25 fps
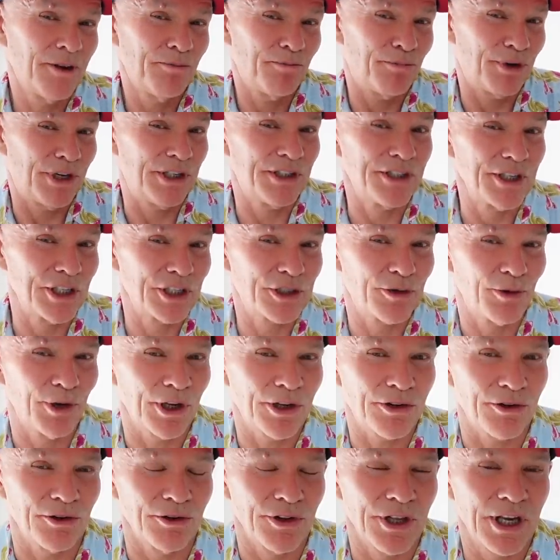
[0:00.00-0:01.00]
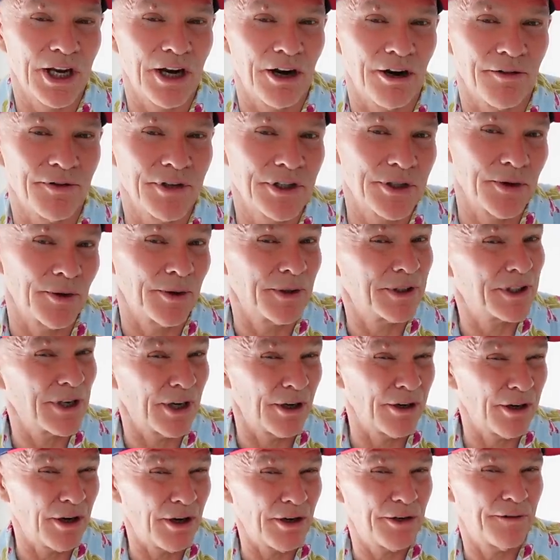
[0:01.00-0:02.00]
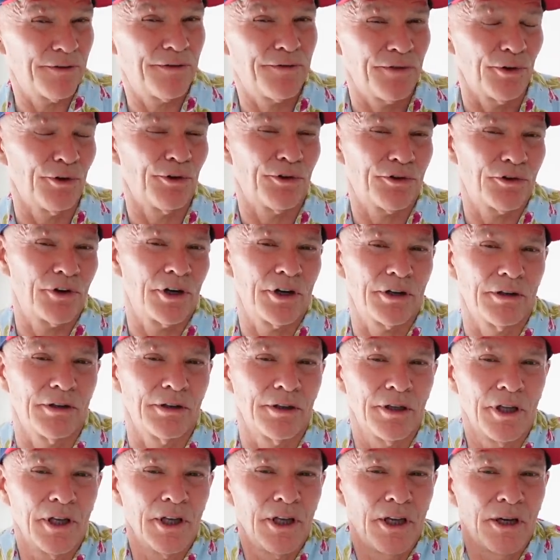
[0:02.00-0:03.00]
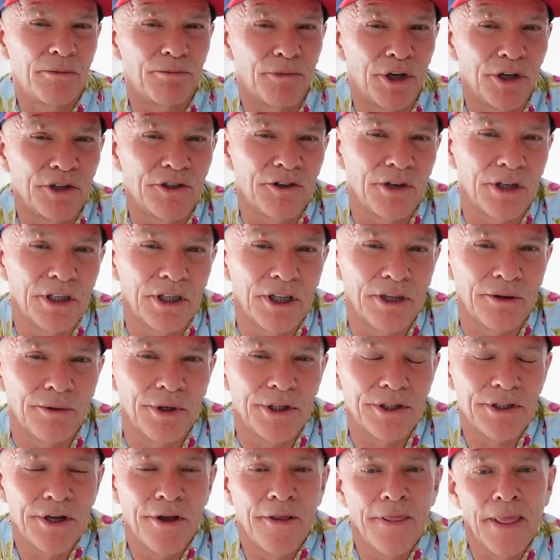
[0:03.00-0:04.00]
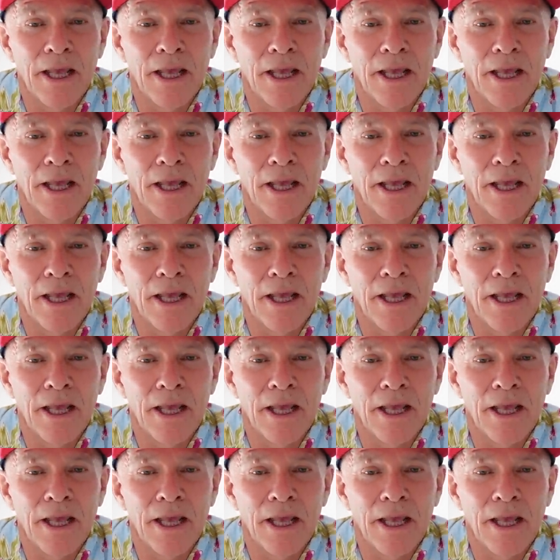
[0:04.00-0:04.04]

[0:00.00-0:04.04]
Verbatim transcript: but isn't as quick through the air, if you see what I mean. It's a lot of full throttle motoring, in other words.